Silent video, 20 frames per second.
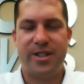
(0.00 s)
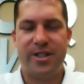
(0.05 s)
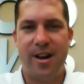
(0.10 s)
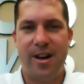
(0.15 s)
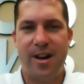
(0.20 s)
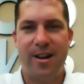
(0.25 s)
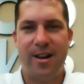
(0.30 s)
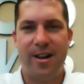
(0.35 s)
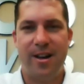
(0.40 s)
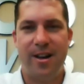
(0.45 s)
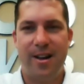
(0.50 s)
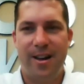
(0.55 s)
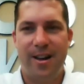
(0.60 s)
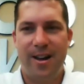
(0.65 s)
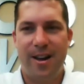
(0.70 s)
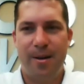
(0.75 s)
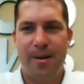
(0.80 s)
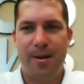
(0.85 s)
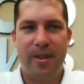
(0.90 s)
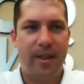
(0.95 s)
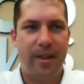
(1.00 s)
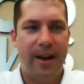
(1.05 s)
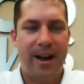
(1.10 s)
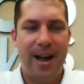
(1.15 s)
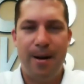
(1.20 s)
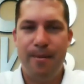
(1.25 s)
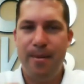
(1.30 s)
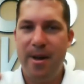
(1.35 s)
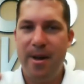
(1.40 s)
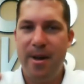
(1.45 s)
they
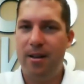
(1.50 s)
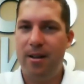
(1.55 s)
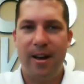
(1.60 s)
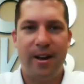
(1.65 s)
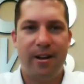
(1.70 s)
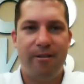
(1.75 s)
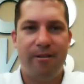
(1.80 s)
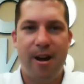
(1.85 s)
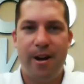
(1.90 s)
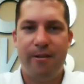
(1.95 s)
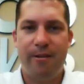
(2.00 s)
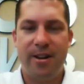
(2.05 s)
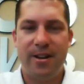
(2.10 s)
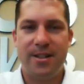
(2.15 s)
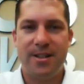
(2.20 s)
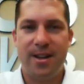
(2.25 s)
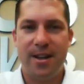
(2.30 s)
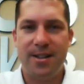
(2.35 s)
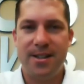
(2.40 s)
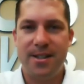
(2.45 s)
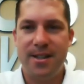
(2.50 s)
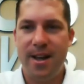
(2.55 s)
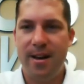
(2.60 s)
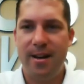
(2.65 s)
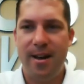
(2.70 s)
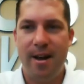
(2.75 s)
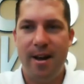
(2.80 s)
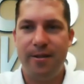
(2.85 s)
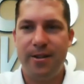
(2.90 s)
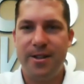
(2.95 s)
come out like right around
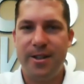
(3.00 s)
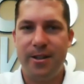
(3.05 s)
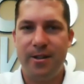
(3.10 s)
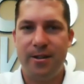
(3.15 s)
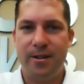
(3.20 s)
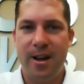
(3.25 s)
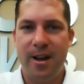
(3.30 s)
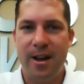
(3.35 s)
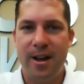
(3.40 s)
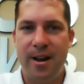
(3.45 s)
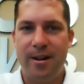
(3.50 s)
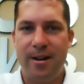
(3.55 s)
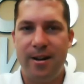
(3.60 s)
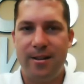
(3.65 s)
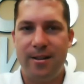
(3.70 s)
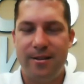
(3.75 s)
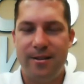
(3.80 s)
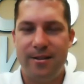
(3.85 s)
sunset every single night?